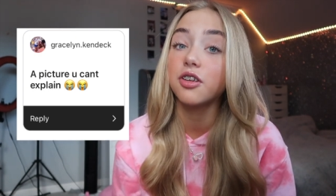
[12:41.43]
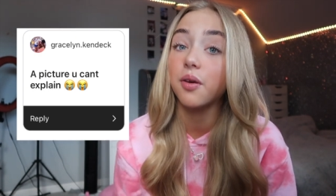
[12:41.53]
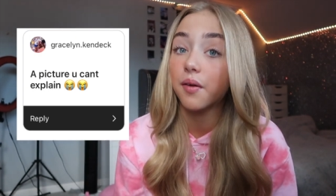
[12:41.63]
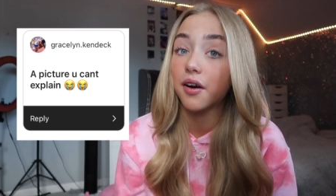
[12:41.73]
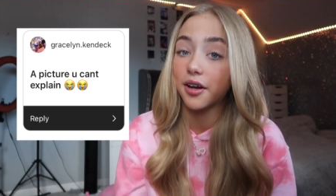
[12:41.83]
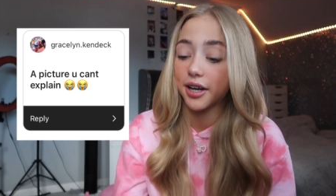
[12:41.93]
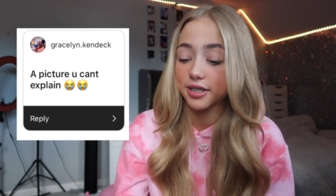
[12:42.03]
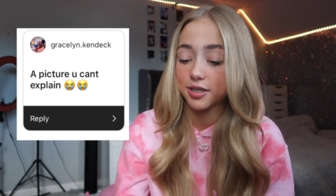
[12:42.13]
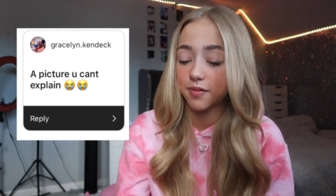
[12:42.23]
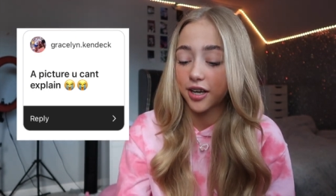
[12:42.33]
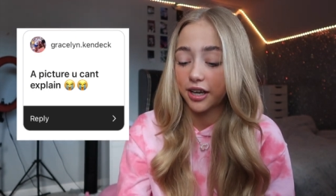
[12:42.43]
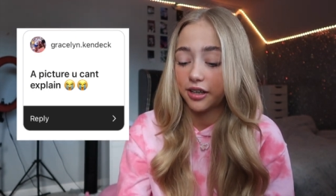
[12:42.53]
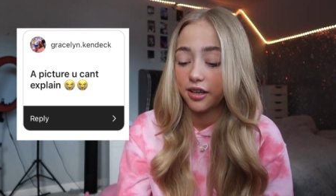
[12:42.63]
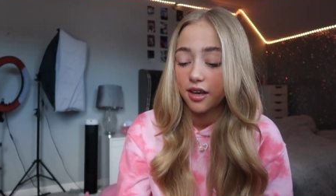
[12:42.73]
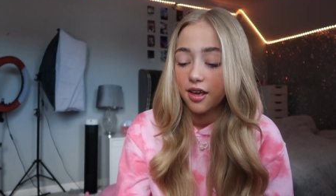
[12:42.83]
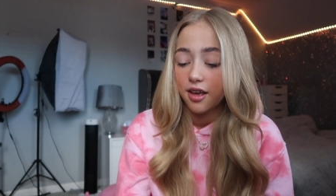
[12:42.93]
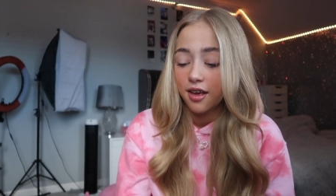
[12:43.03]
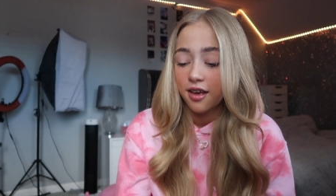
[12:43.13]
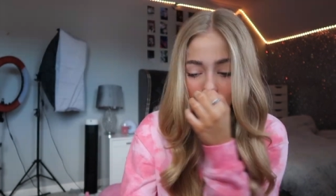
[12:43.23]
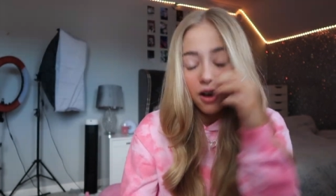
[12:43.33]
you can't explain.
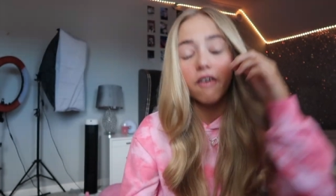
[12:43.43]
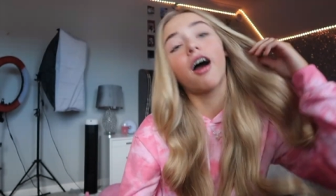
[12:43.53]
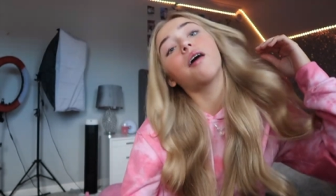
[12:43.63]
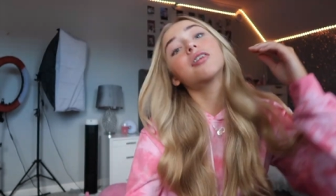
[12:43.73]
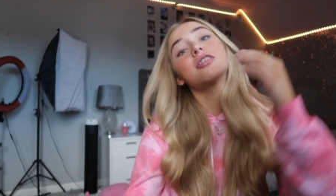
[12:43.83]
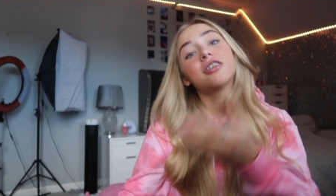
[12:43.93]
Alright, I'm going to show